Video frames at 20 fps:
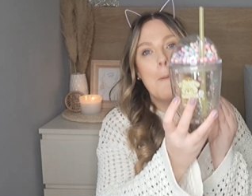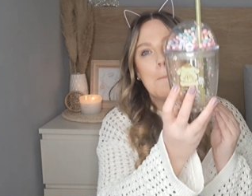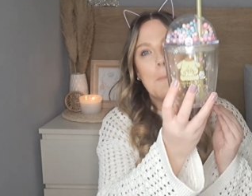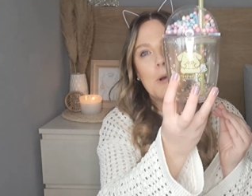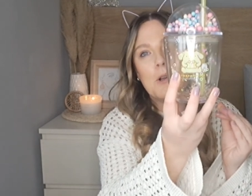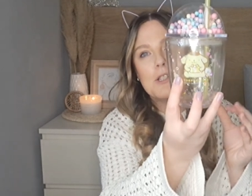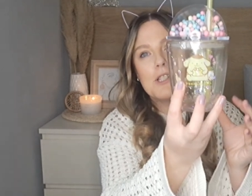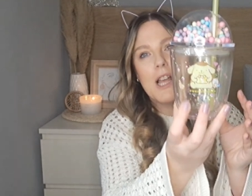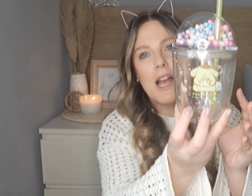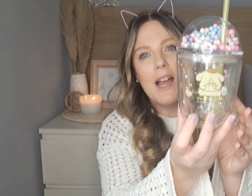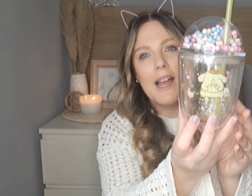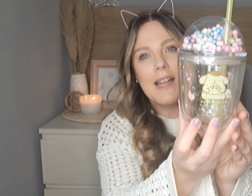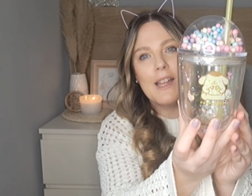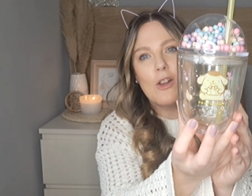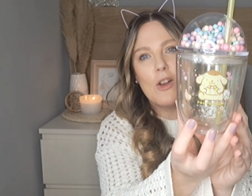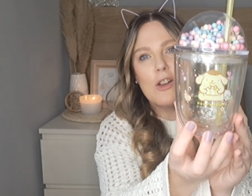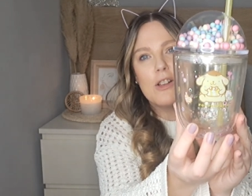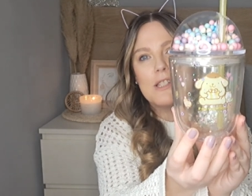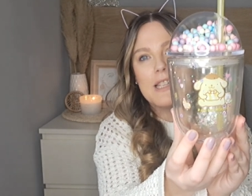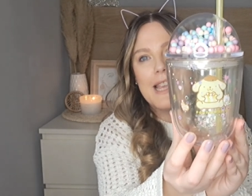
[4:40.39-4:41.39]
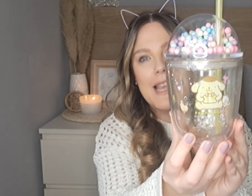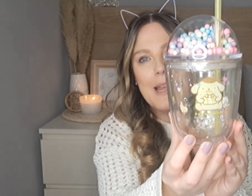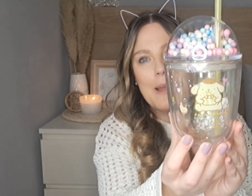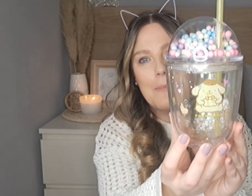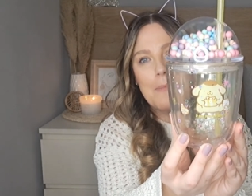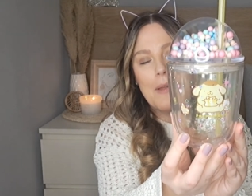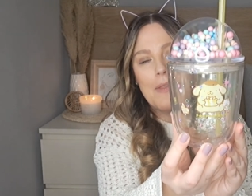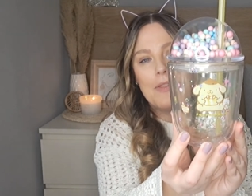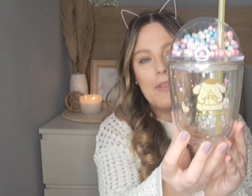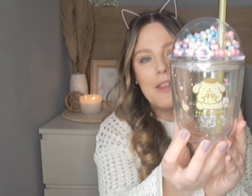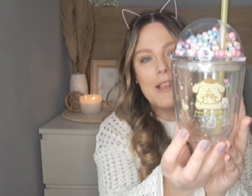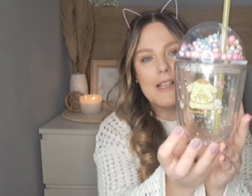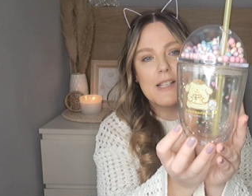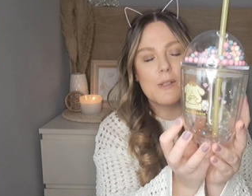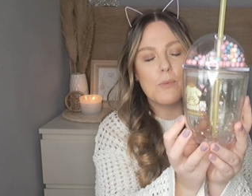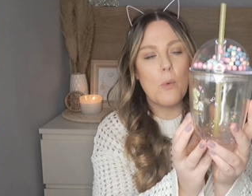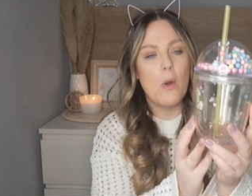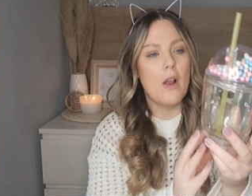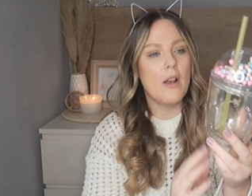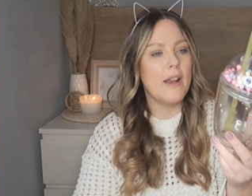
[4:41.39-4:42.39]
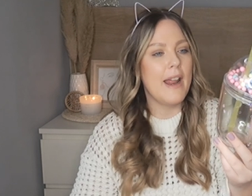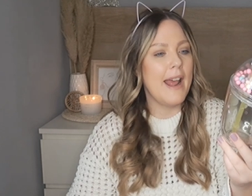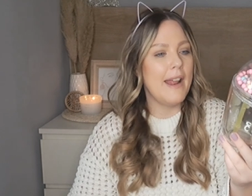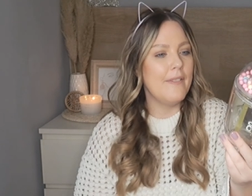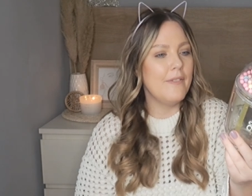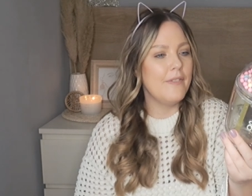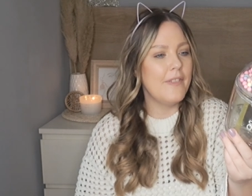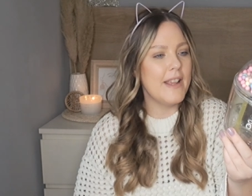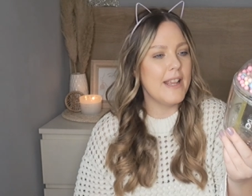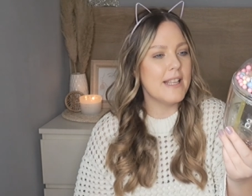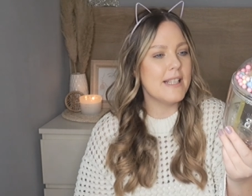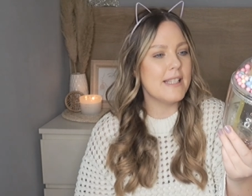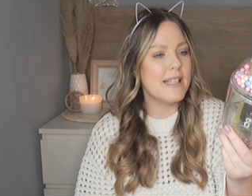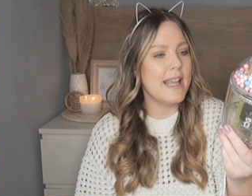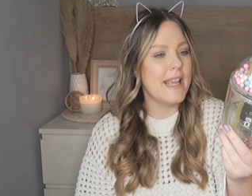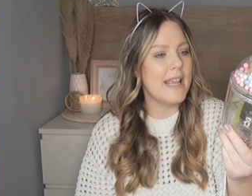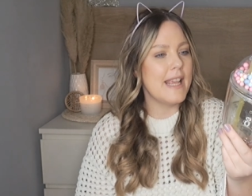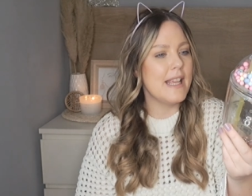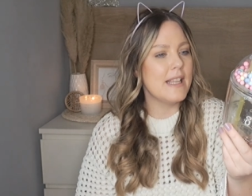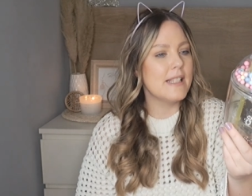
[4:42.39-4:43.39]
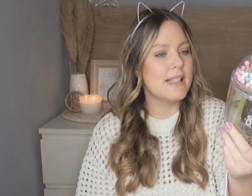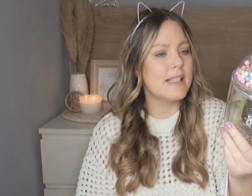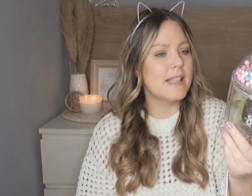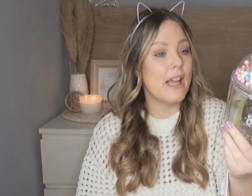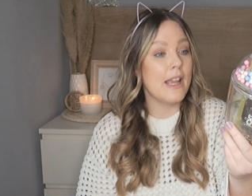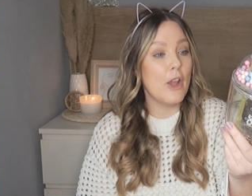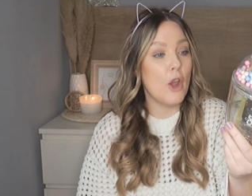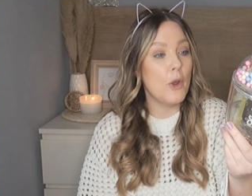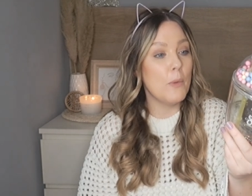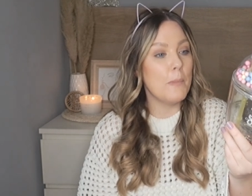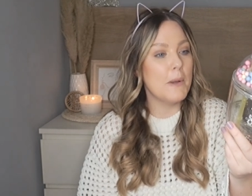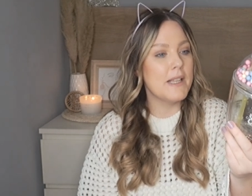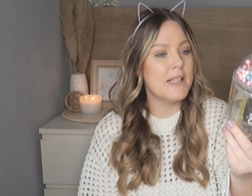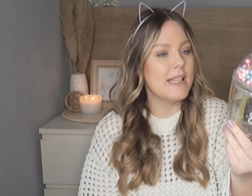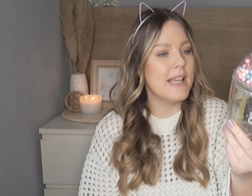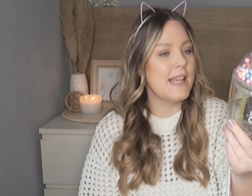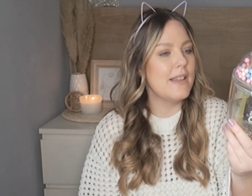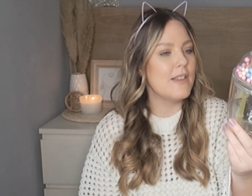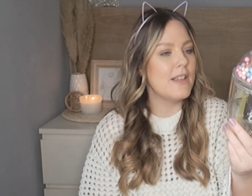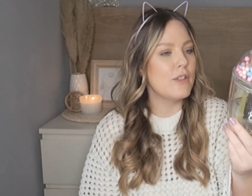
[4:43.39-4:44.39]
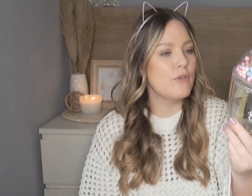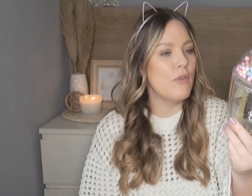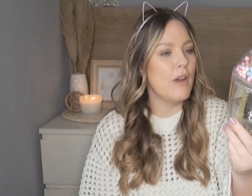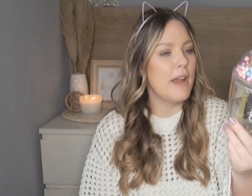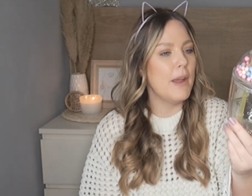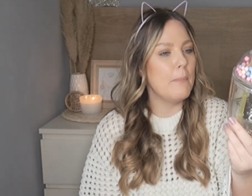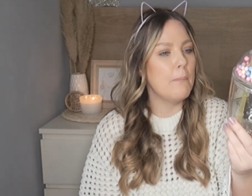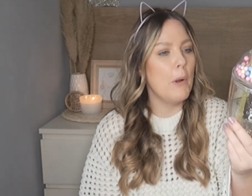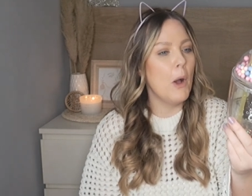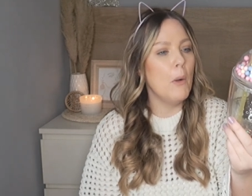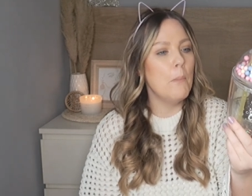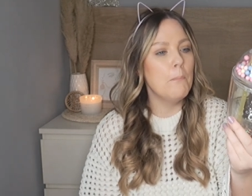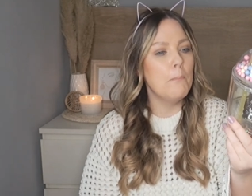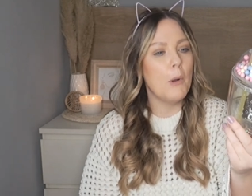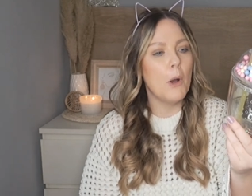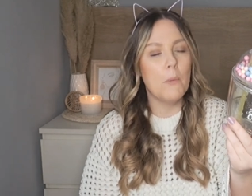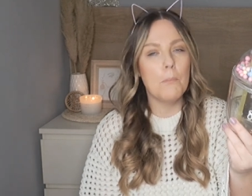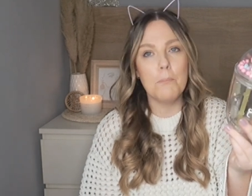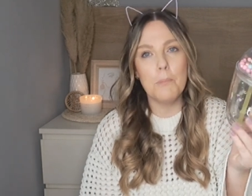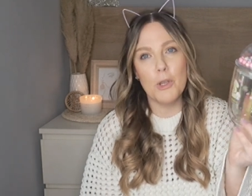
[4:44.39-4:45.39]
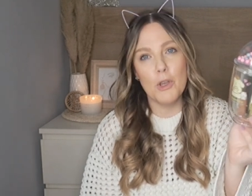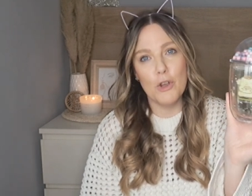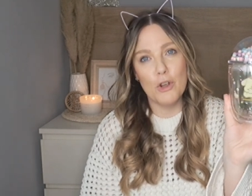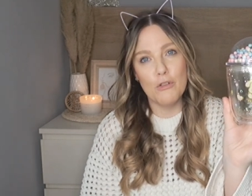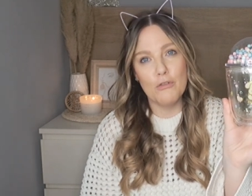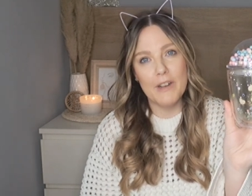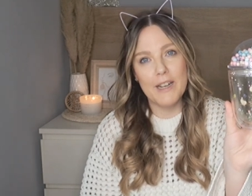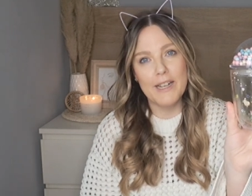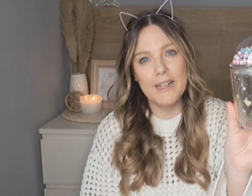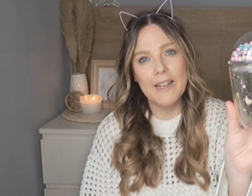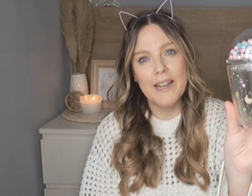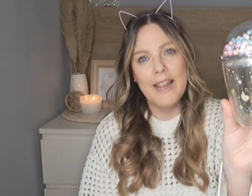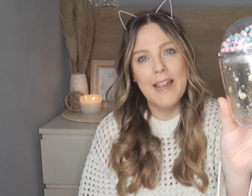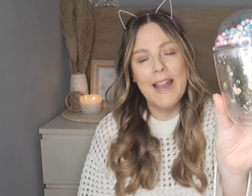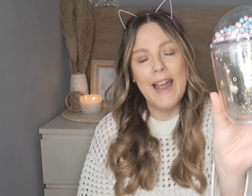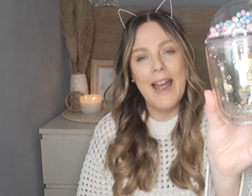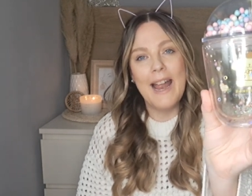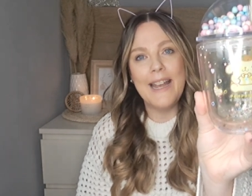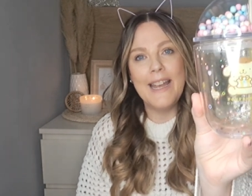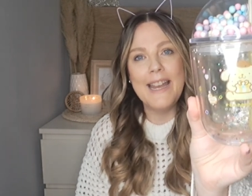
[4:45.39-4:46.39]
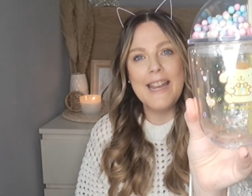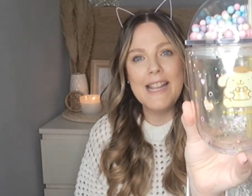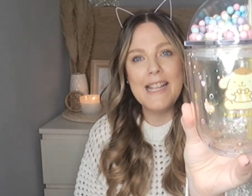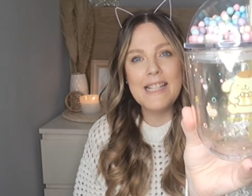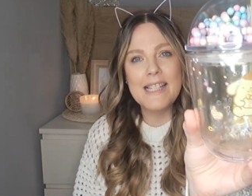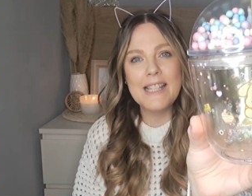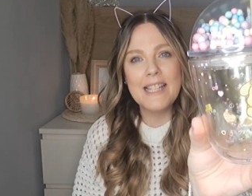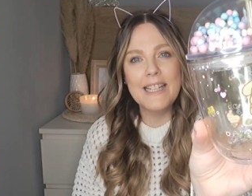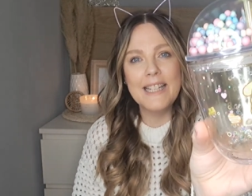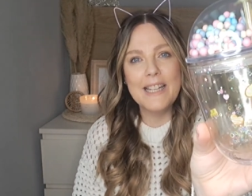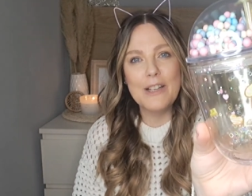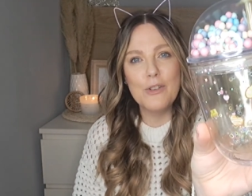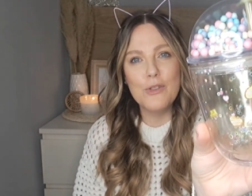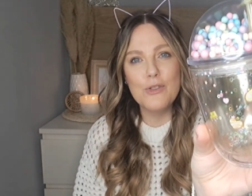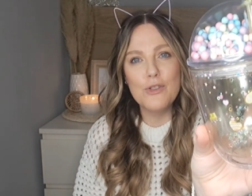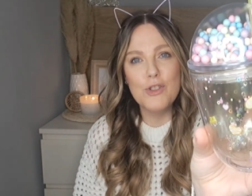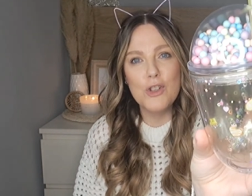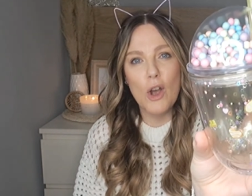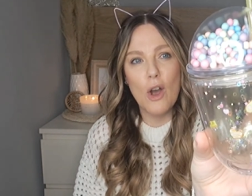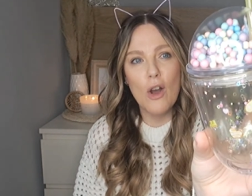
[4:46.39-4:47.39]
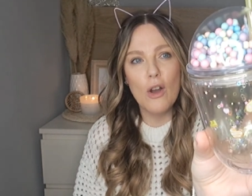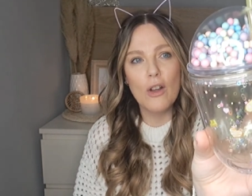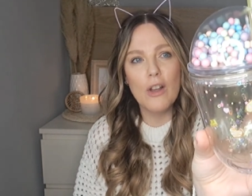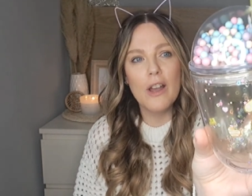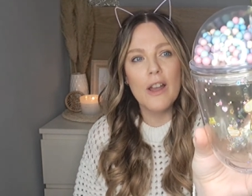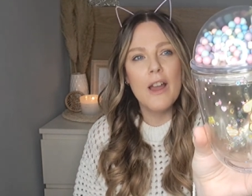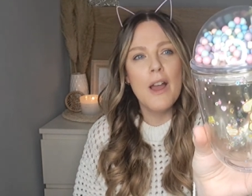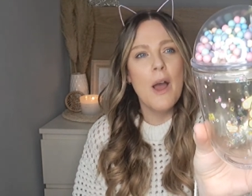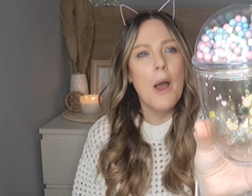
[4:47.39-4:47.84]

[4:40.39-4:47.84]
but i got him this one and this is i hope i say this right Pompompurin and he's the little dog